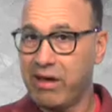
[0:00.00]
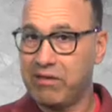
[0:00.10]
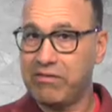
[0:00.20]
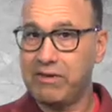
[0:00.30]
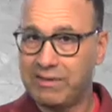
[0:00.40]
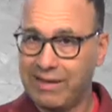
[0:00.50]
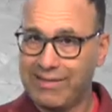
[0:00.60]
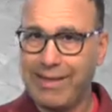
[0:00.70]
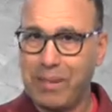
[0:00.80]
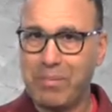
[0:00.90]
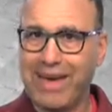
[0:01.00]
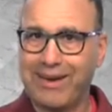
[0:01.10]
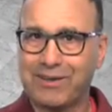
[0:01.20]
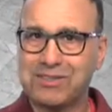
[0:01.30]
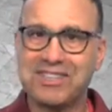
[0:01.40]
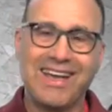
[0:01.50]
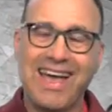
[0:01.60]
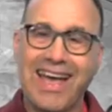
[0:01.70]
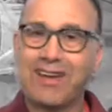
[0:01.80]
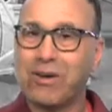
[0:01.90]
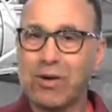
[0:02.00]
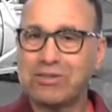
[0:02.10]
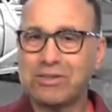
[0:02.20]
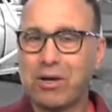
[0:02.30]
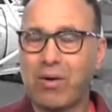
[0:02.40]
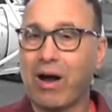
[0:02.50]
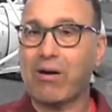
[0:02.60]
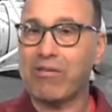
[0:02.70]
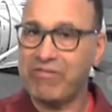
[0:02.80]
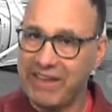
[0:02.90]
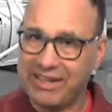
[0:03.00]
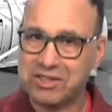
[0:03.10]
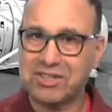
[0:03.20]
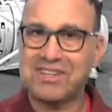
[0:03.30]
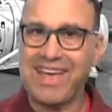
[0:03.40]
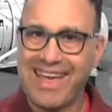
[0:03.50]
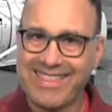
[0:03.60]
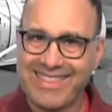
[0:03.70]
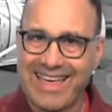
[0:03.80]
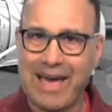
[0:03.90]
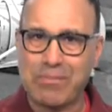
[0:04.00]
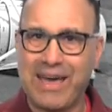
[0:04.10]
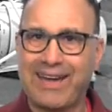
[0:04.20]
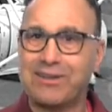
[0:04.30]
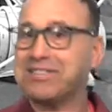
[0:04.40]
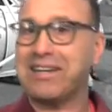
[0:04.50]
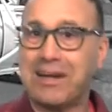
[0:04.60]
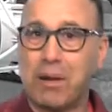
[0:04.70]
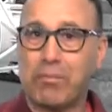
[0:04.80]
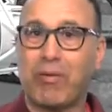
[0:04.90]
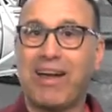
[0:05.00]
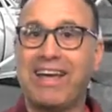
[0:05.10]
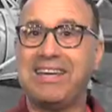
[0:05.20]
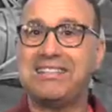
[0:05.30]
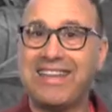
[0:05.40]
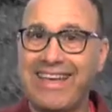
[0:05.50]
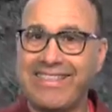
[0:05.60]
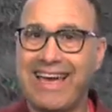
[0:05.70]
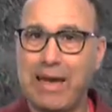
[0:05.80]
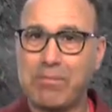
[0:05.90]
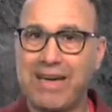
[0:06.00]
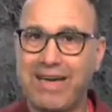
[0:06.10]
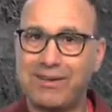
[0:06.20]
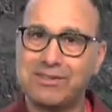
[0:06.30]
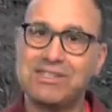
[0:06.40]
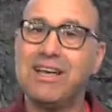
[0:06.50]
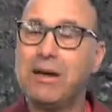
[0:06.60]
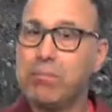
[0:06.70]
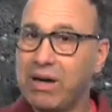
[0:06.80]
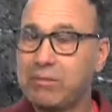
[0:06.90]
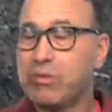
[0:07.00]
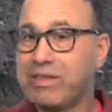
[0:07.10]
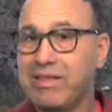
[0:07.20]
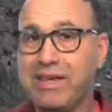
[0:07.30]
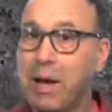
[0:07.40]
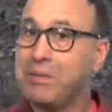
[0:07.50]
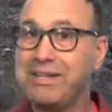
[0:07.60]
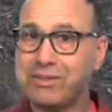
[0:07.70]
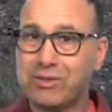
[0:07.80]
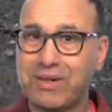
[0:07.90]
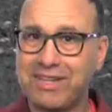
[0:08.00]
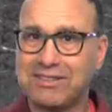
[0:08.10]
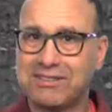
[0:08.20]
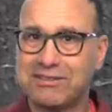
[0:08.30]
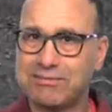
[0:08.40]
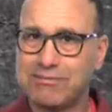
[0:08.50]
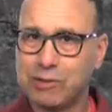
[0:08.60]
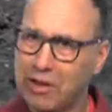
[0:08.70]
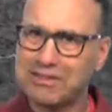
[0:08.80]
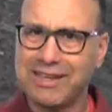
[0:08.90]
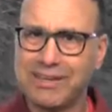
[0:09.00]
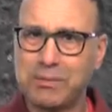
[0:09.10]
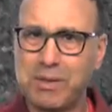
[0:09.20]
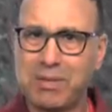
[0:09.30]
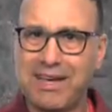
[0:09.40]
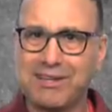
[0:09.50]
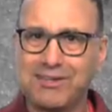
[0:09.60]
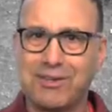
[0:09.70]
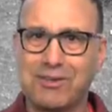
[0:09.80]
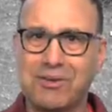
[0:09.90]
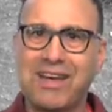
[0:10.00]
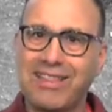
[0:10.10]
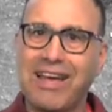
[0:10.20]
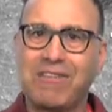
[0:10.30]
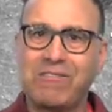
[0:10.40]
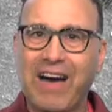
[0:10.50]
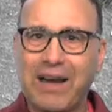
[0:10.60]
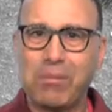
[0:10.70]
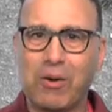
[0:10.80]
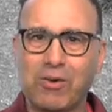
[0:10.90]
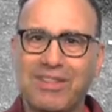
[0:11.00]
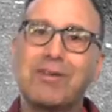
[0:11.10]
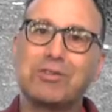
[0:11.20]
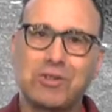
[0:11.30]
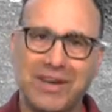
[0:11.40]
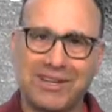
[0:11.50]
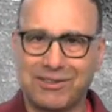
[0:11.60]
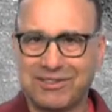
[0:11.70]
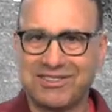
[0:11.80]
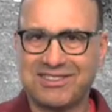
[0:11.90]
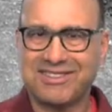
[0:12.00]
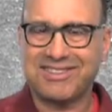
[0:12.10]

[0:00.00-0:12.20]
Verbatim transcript: love, and that matters, and also our affection, and that matters, and our praise, and that matters, but with yummy treats. Dogs like to be paid too, like Vitabone little trainers.